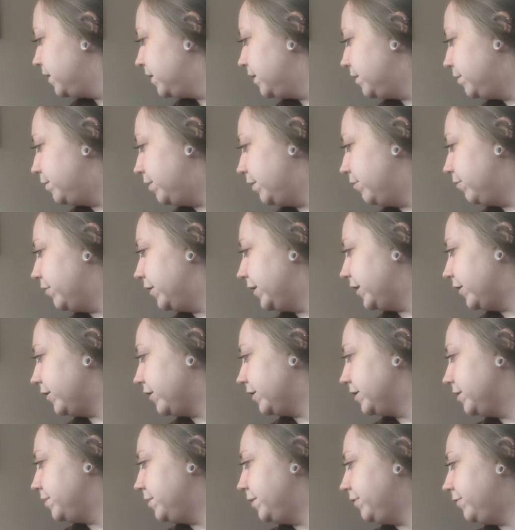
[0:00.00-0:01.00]
but we are
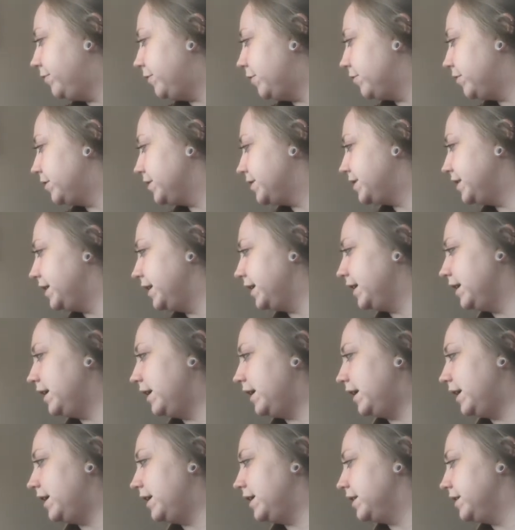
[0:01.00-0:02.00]
going to be focusing
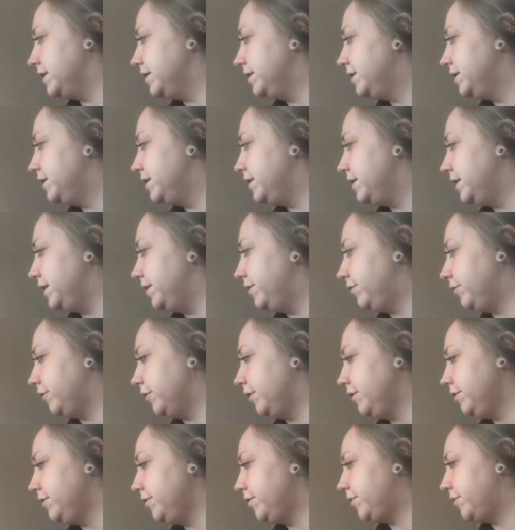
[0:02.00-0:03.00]
on the
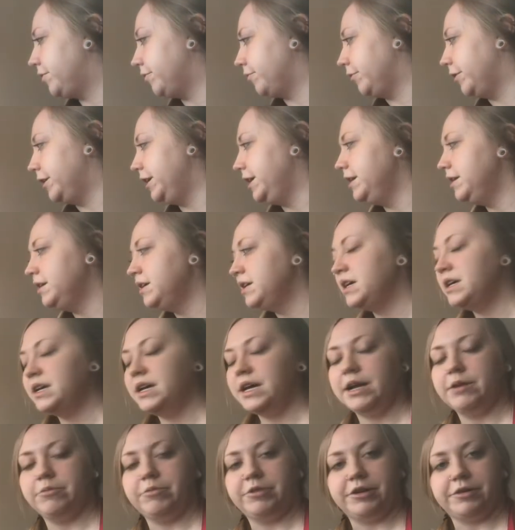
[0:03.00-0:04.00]
front 3,
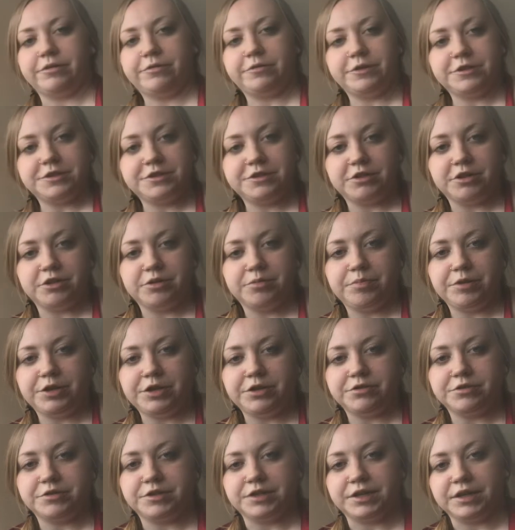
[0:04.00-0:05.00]
and we are first going to be
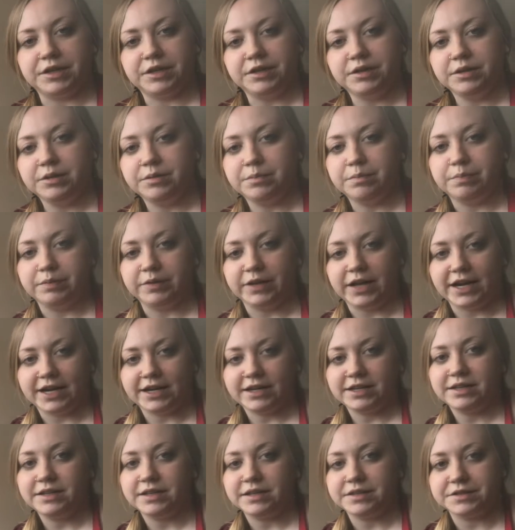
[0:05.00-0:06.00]
using
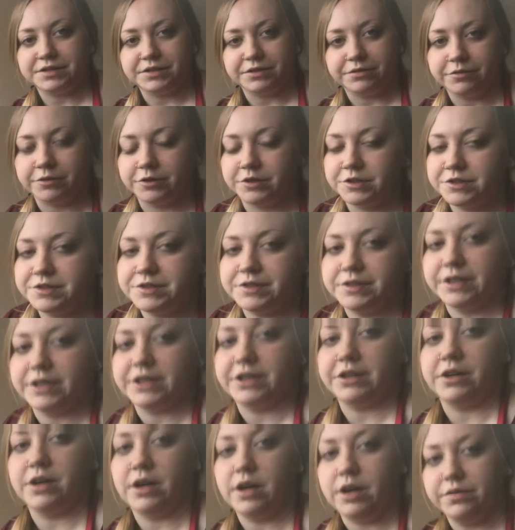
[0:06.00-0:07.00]
black as the first
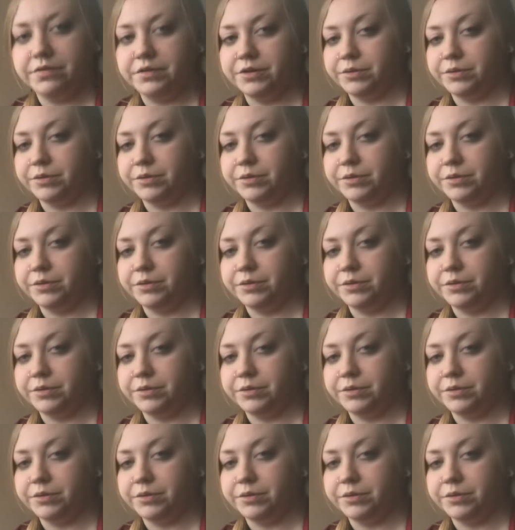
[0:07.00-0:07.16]
layer of the